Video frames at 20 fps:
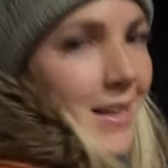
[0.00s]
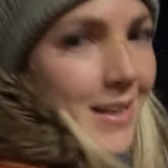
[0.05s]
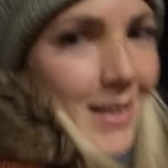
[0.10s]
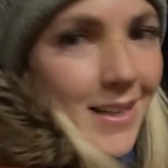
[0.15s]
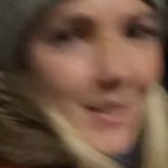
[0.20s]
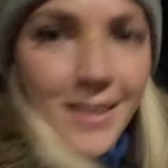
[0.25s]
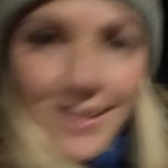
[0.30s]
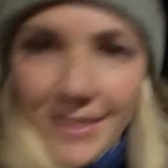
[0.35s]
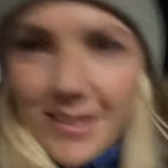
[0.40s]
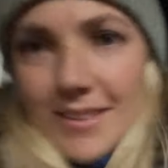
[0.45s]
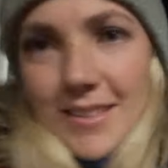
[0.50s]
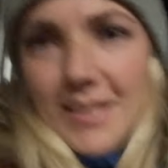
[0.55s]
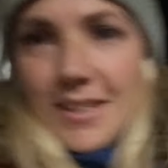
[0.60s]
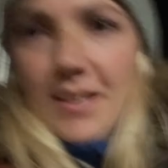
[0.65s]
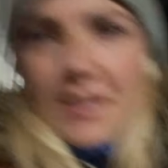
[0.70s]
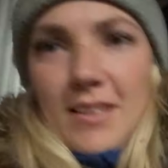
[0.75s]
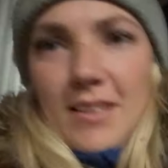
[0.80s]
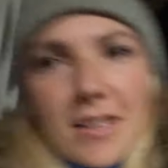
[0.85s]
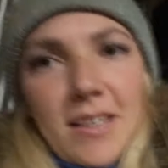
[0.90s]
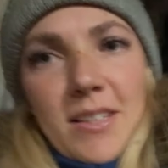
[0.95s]
And,
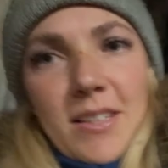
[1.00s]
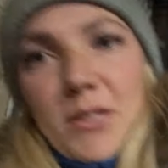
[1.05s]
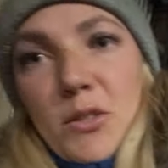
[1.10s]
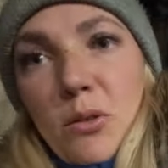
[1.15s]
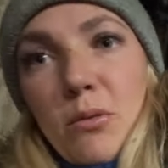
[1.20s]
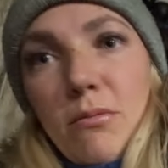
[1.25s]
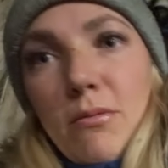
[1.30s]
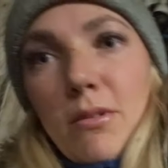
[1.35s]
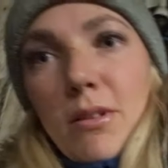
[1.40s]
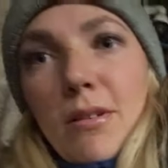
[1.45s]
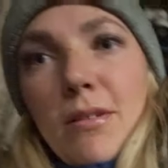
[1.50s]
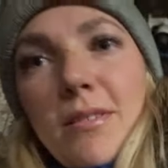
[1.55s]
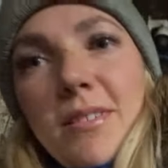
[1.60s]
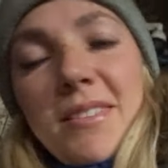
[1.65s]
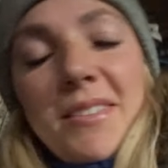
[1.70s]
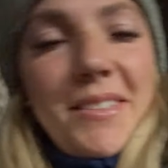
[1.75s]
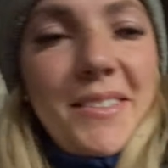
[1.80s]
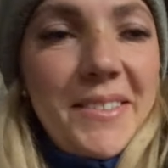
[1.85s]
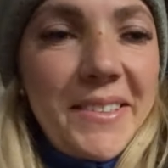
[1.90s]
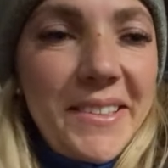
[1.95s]
oh god.
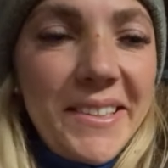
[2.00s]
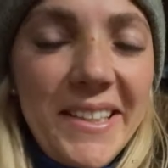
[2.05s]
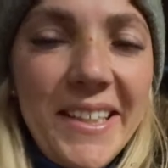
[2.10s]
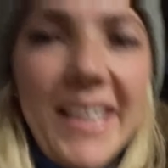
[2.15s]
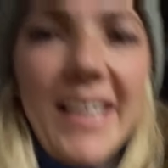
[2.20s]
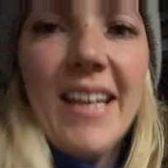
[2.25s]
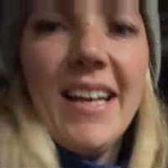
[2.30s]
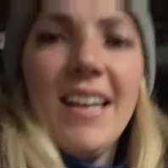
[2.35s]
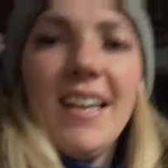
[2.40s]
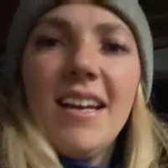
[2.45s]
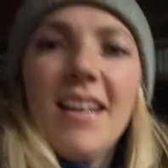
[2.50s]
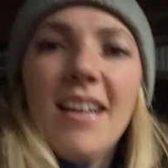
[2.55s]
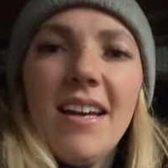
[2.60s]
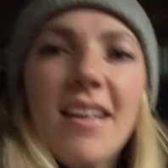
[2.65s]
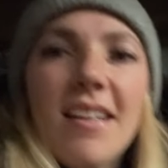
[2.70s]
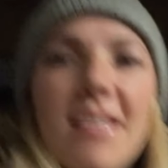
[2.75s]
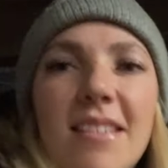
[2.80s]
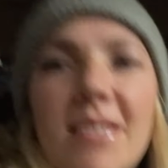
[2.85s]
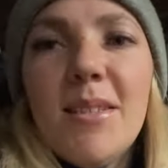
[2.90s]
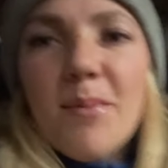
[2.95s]

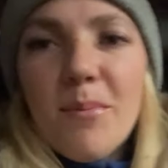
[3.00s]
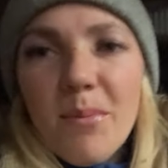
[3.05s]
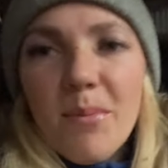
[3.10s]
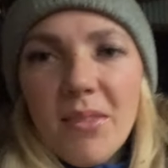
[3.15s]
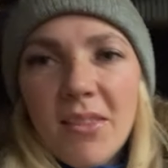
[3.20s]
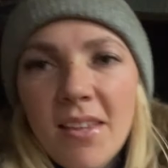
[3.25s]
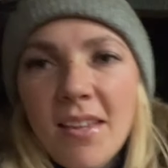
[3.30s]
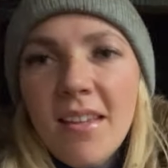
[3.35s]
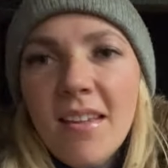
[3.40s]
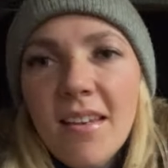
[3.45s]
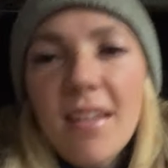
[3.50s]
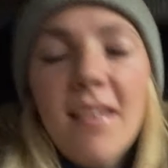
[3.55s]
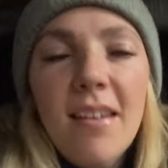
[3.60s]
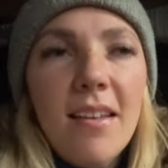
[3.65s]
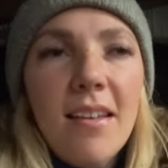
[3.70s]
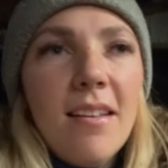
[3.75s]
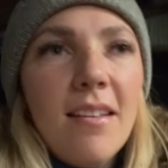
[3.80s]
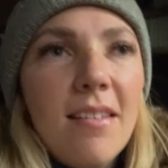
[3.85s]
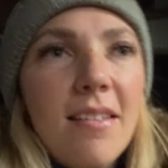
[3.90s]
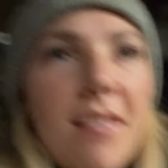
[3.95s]
And something
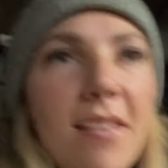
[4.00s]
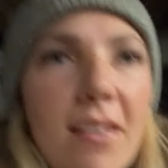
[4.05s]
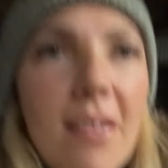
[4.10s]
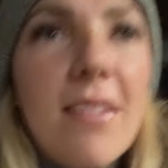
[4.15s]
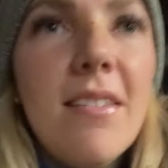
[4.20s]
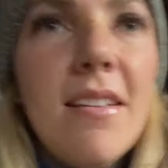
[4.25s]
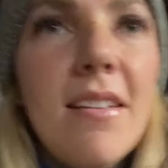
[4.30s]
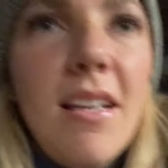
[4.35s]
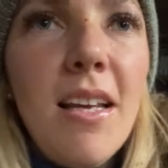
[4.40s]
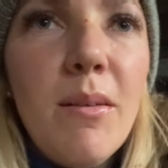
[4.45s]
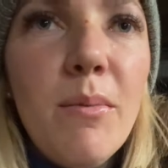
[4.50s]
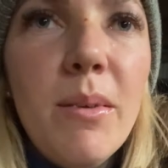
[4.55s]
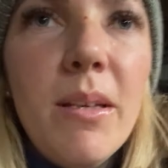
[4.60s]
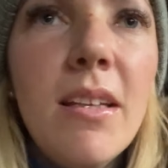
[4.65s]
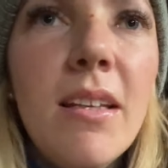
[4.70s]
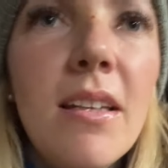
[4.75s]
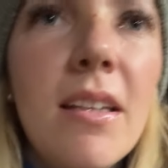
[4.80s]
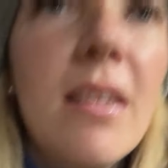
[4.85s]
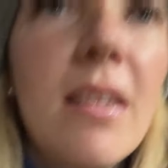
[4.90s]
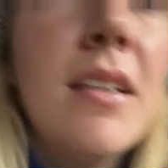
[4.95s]
starts
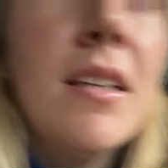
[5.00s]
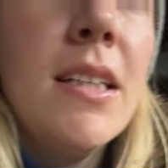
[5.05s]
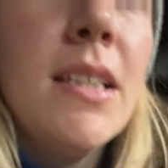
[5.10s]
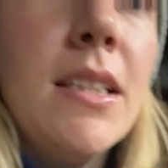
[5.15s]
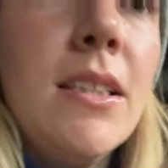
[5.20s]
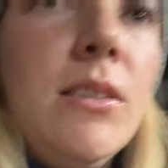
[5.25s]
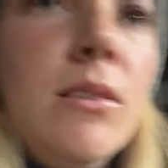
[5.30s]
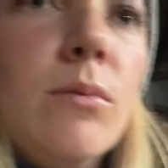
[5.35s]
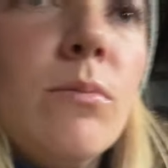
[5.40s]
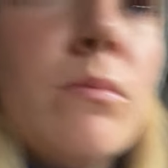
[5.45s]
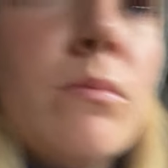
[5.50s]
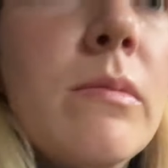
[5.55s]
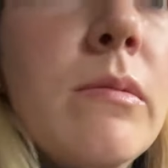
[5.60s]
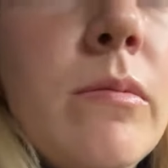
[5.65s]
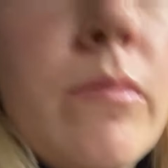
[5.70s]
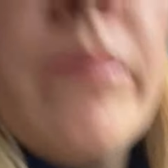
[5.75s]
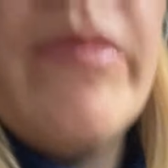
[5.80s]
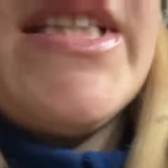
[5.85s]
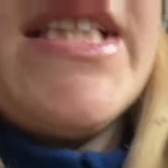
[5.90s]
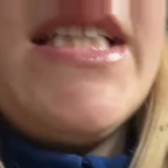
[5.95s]
lambing.
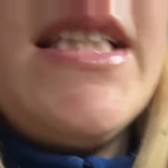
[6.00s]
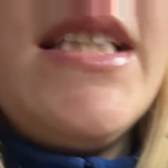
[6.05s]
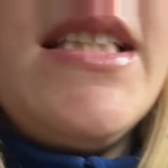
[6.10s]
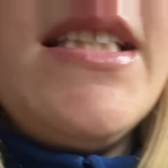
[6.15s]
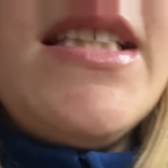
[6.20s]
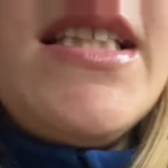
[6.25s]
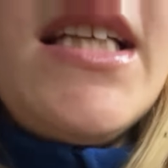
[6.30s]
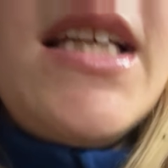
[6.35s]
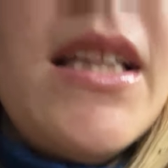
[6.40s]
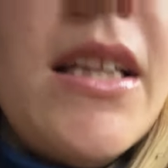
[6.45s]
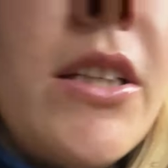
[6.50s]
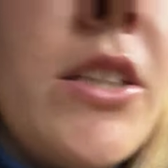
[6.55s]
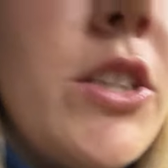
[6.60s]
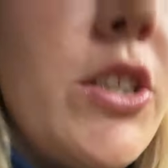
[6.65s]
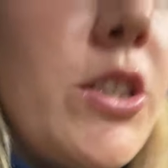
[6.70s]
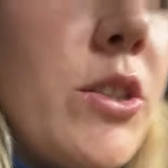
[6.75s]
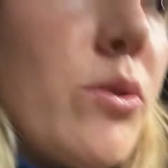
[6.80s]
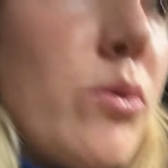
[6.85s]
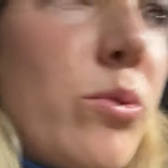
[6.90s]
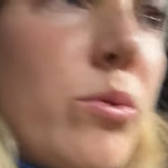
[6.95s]
I did see that
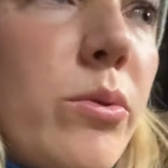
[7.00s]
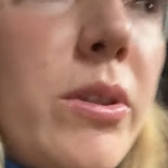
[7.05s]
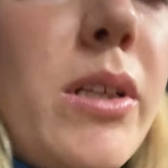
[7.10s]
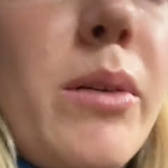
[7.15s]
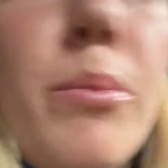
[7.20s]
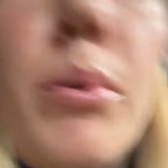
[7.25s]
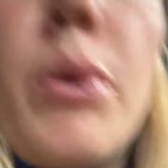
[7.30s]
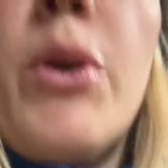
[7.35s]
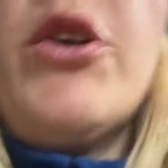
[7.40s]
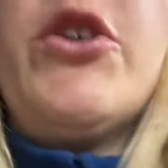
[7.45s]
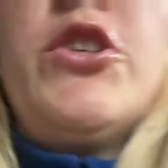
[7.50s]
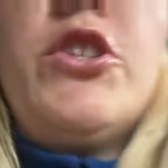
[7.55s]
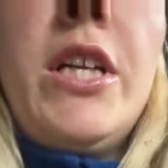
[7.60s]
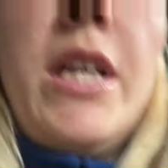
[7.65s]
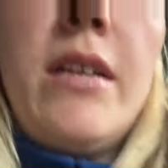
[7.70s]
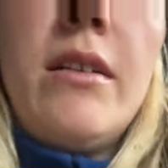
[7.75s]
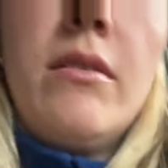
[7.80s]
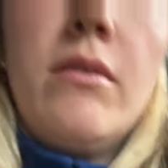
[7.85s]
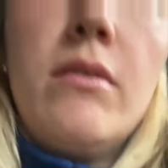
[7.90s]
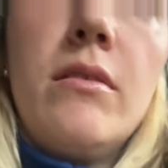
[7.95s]
she'd already pushed
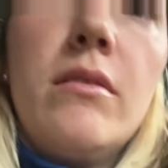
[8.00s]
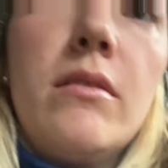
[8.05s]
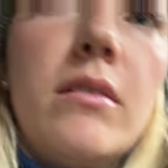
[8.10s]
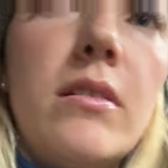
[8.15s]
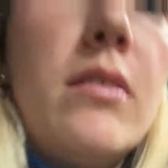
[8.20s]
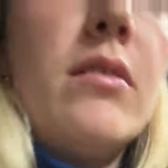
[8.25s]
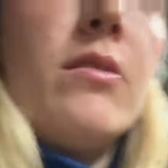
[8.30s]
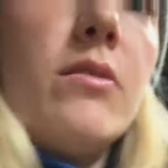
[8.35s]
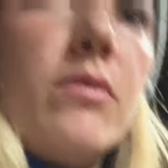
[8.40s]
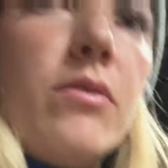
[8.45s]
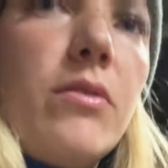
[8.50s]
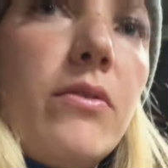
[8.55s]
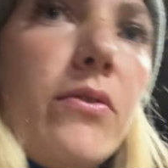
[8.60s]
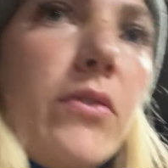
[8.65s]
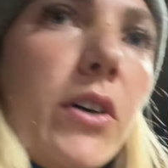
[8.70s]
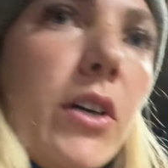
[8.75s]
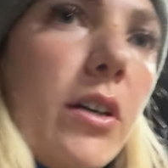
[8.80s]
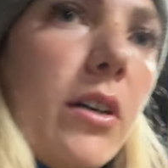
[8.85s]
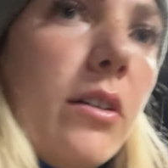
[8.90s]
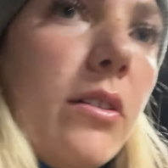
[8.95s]
out the
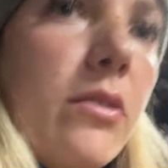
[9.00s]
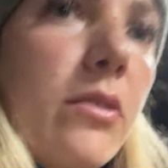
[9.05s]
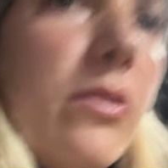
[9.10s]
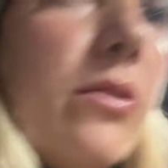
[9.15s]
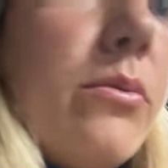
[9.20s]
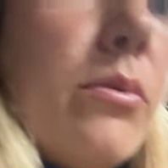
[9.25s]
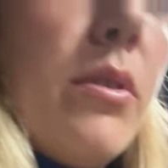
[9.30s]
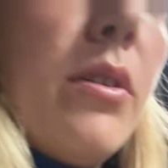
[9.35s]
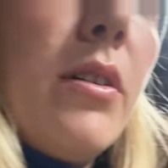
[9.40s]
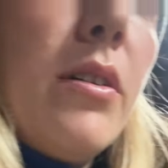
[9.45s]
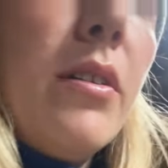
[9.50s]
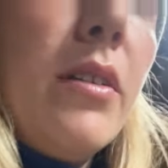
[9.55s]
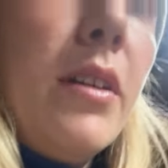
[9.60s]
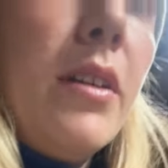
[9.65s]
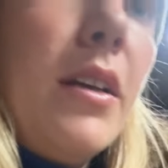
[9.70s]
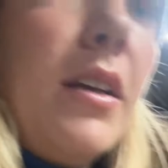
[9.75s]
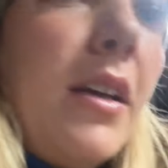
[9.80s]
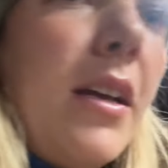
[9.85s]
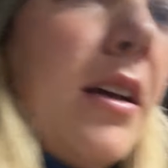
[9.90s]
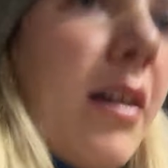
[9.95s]
first one.
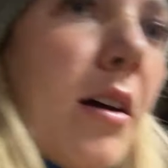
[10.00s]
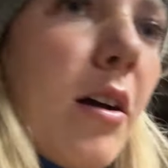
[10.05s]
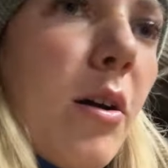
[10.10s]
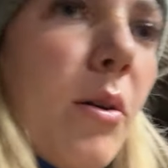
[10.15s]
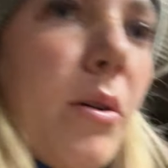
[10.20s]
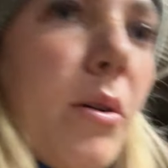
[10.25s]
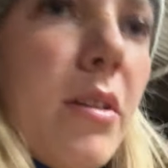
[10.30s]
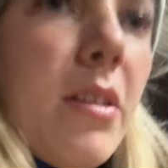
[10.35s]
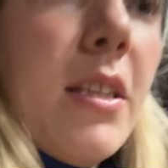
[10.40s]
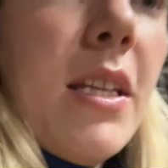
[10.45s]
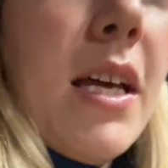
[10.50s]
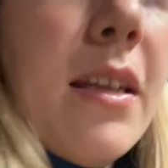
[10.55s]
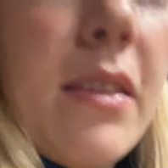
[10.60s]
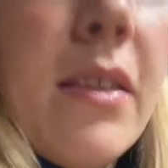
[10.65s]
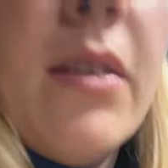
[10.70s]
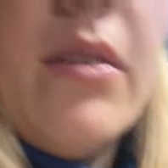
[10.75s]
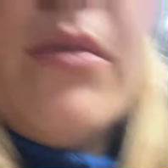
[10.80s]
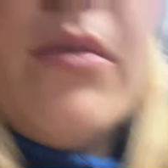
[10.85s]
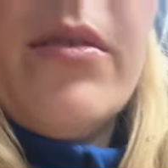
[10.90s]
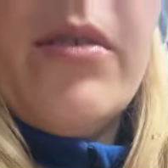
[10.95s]
Oh, and thank
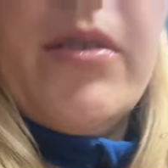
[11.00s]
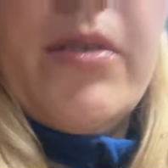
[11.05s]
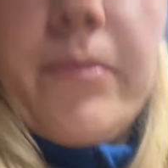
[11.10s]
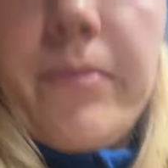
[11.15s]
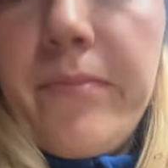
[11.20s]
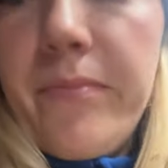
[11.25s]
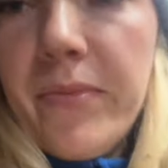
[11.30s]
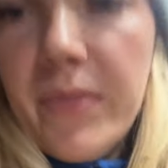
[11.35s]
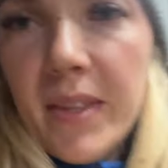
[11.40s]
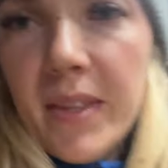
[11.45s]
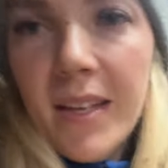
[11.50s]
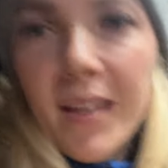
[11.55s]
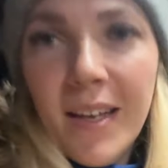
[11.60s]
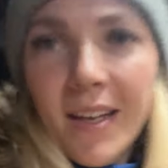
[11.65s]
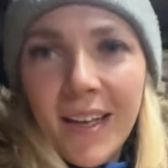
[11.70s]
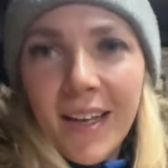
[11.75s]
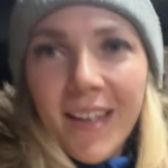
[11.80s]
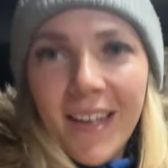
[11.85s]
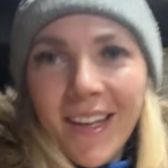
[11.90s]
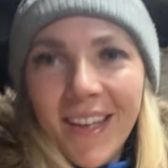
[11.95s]
the Lord.
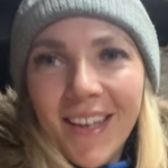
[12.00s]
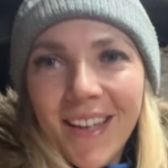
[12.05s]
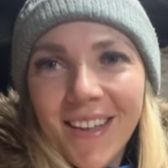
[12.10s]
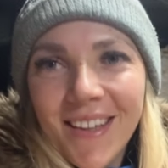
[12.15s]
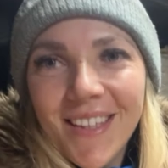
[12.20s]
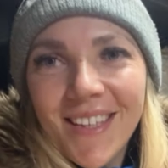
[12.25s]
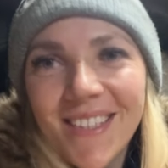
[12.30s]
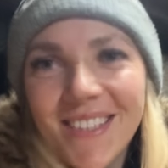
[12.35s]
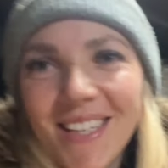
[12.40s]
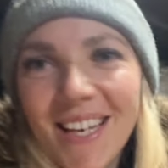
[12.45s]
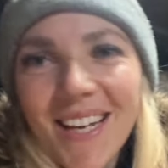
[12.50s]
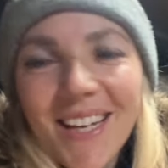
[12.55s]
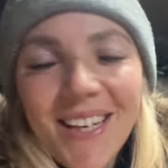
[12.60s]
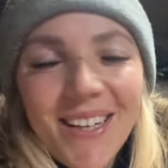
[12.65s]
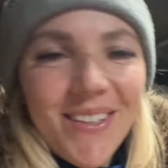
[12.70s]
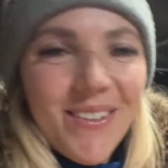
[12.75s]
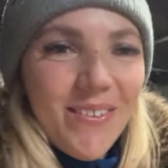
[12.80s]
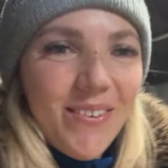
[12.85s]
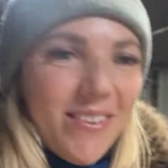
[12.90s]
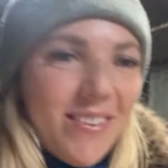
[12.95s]
The
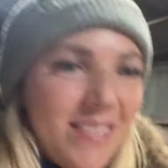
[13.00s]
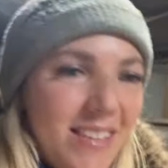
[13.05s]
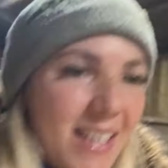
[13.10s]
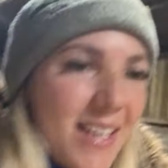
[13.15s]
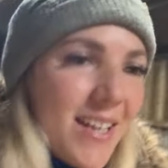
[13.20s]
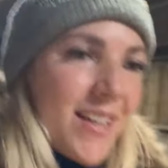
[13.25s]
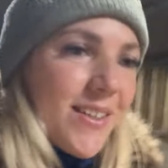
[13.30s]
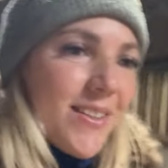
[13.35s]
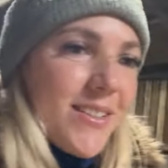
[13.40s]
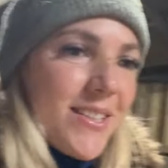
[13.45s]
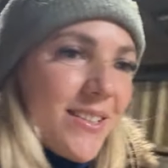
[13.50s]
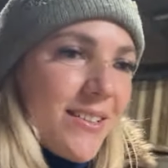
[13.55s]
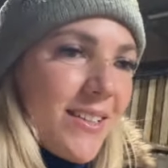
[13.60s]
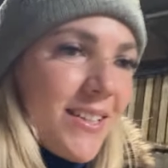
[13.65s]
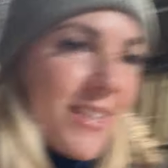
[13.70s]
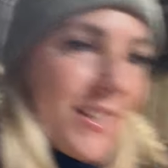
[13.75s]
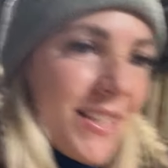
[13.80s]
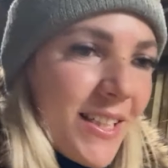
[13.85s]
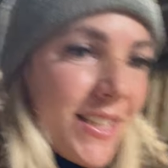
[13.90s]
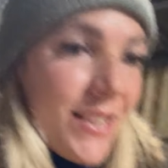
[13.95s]
second one's out, so I
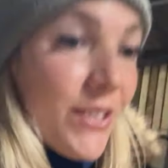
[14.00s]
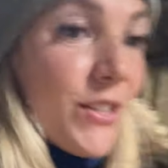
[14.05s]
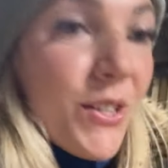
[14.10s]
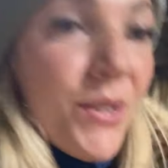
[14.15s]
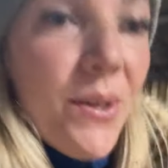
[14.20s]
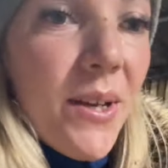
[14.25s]
don't need to do